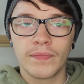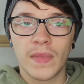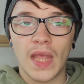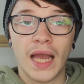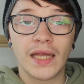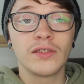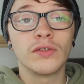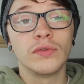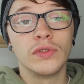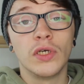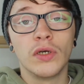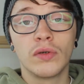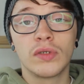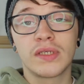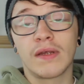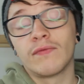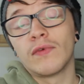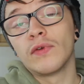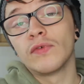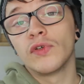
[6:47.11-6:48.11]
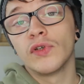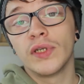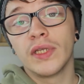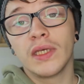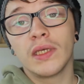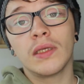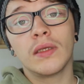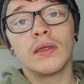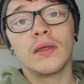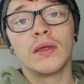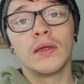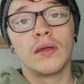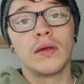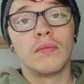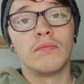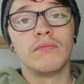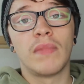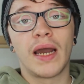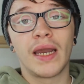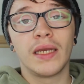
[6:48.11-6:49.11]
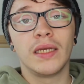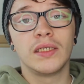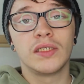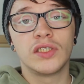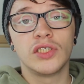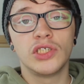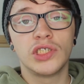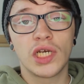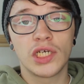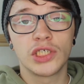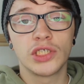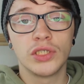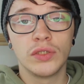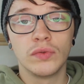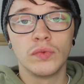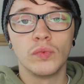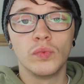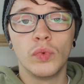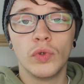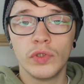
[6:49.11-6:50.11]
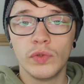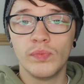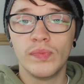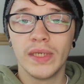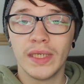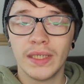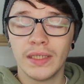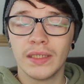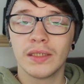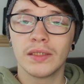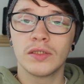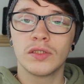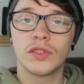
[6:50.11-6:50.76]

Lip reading: I don't know because I've not done it. My suggestion would be